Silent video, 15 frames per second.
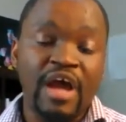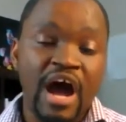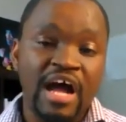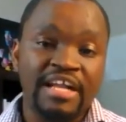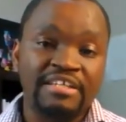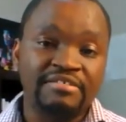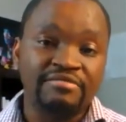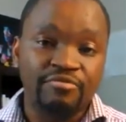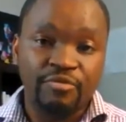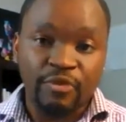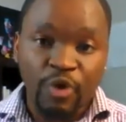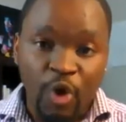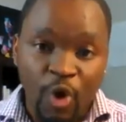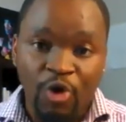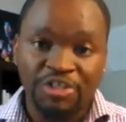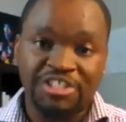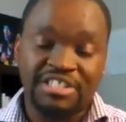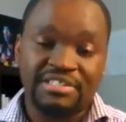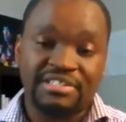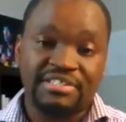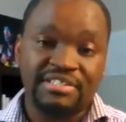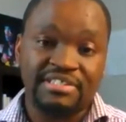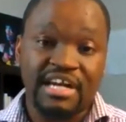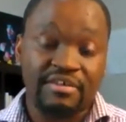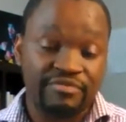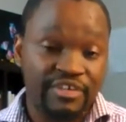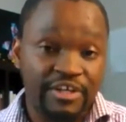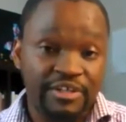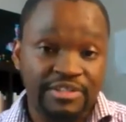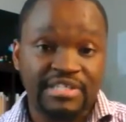unconscious stuff
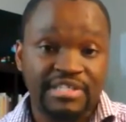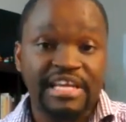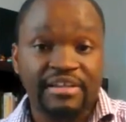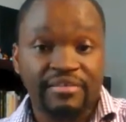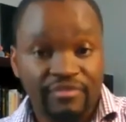that you said.